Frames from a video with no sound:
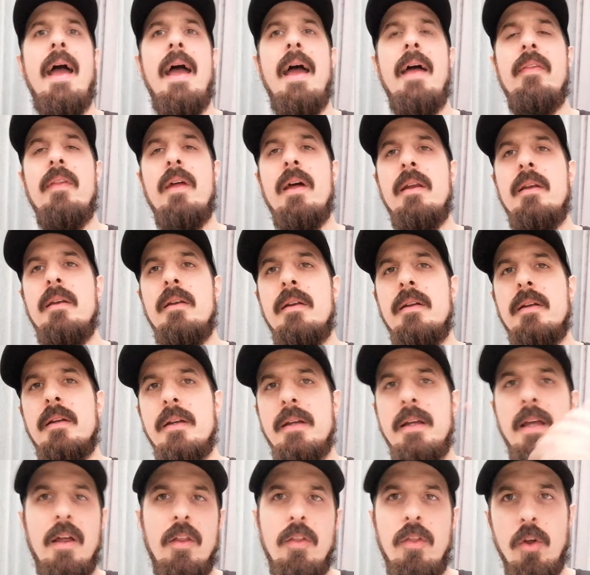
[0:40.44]
and then
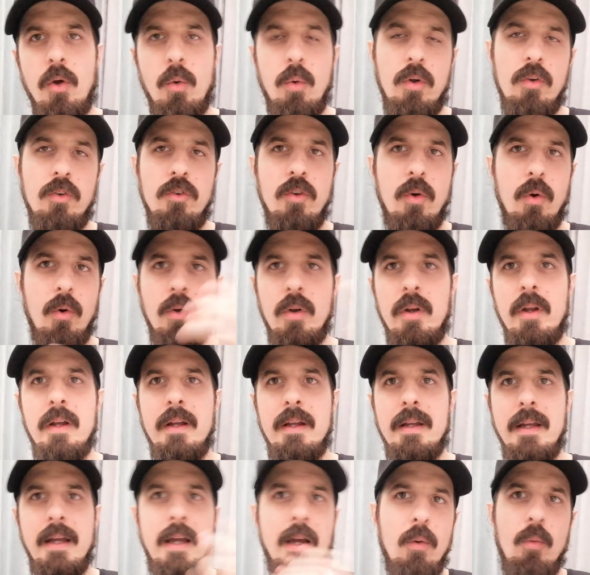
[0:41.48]
get the result,
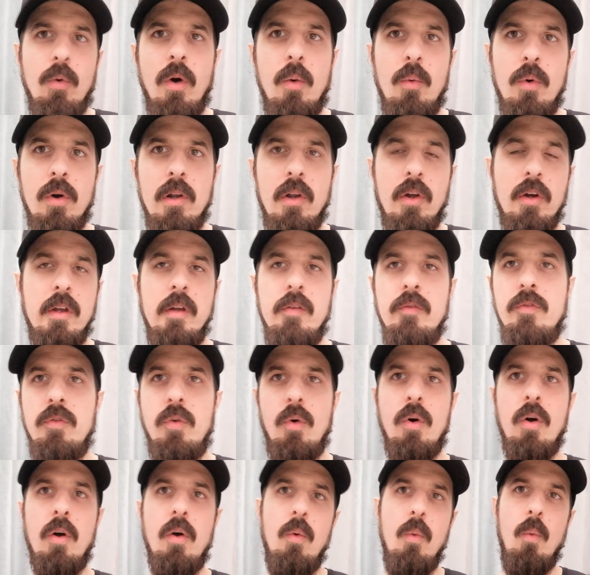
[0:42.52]
get what we're looking
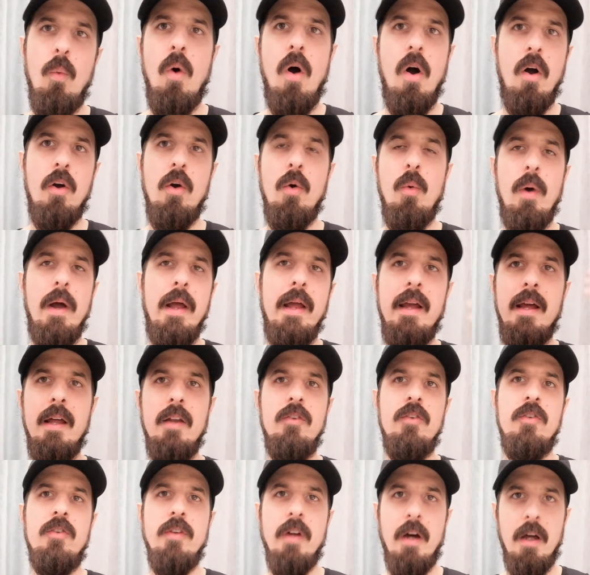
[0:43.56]
for, walk away,
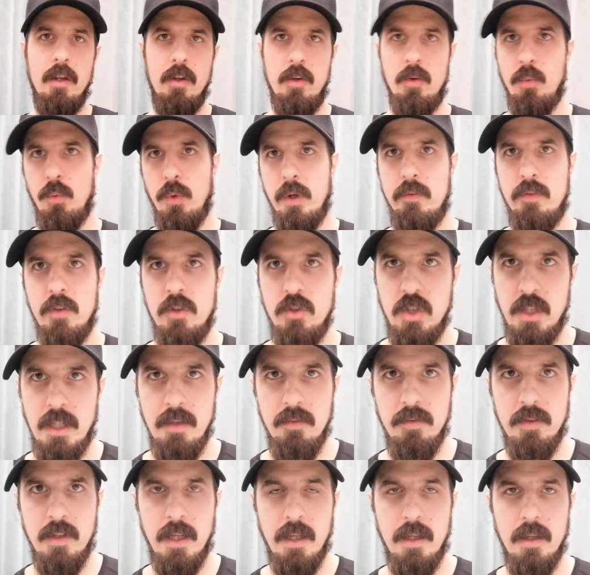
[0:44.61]
it's done, we've
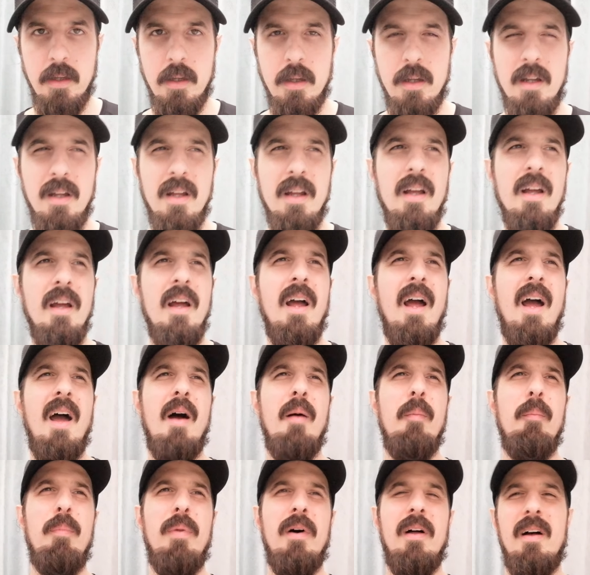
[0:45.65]
achieved it.
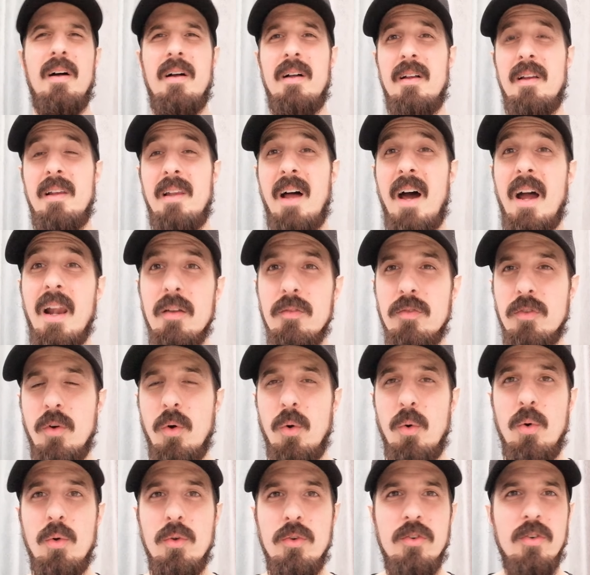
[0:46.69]
But a lot of
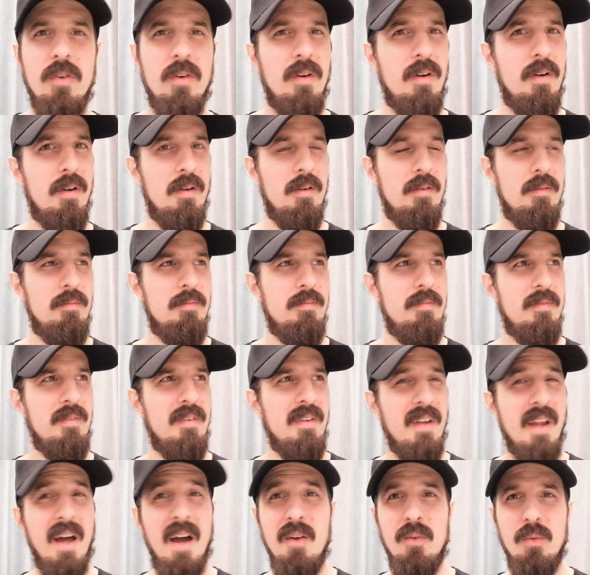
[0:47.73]
goals are
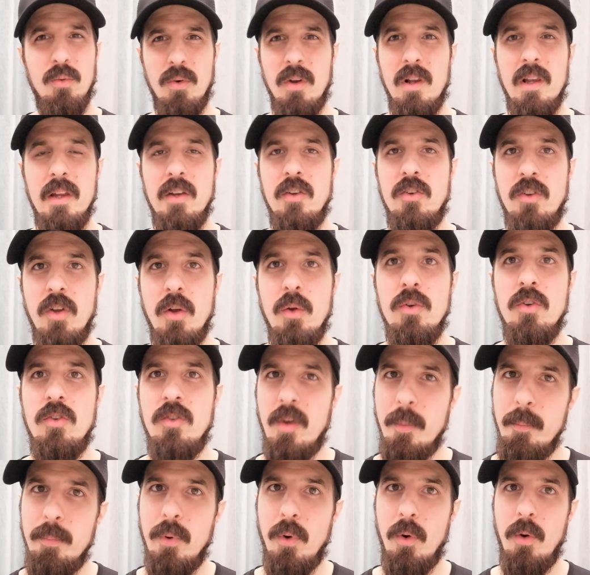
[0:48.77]
not really so
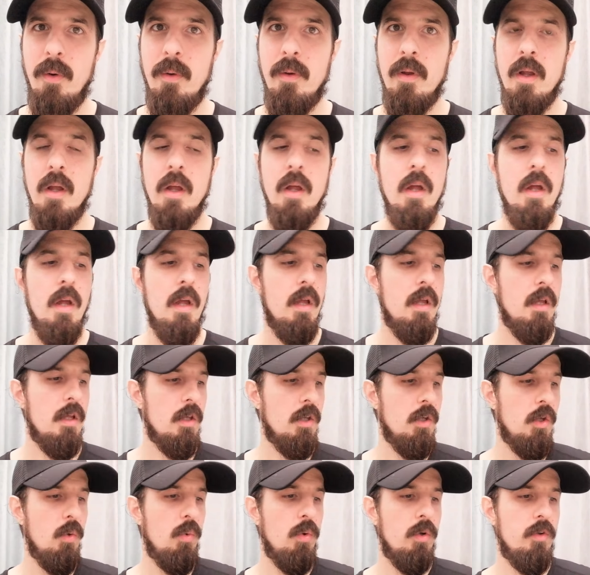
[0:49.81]
simple.
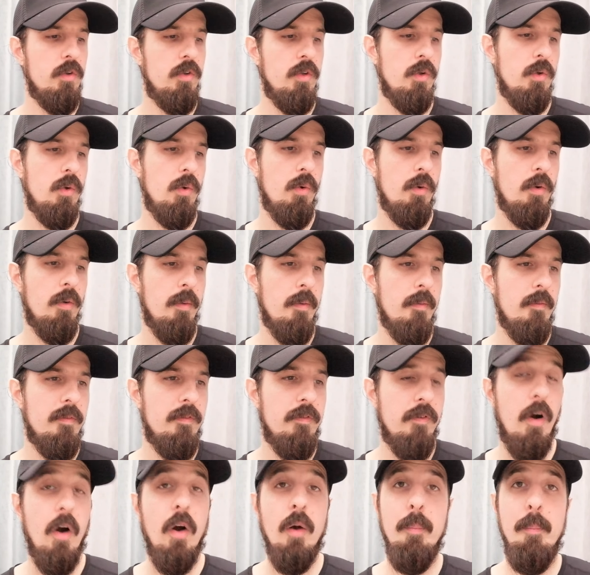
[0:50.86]
You would do
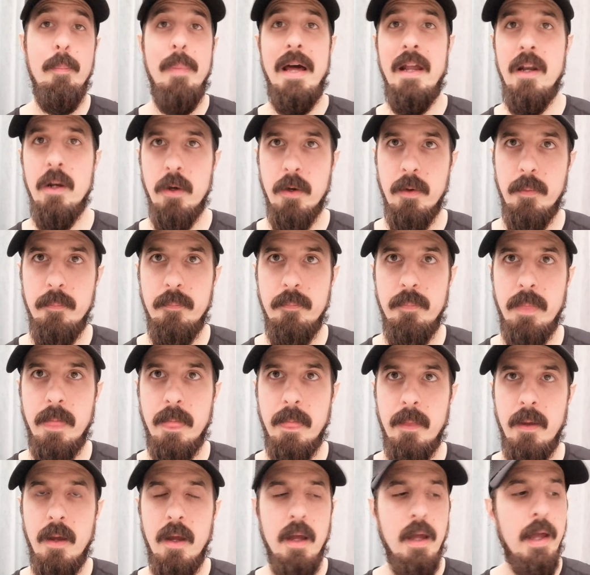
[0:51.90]
far better
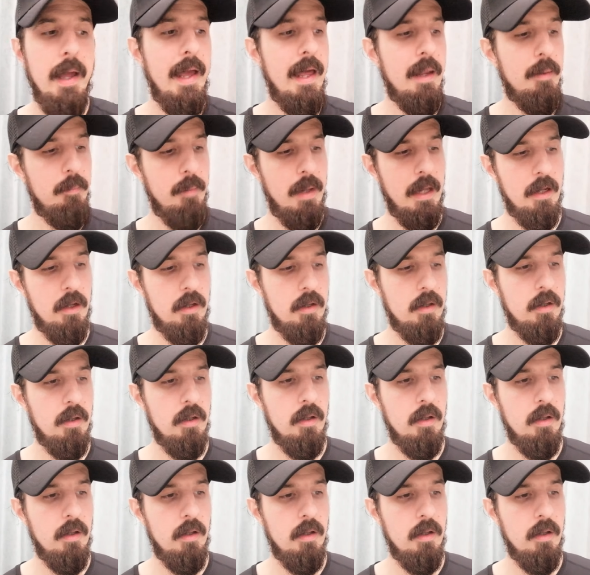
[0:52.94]
and make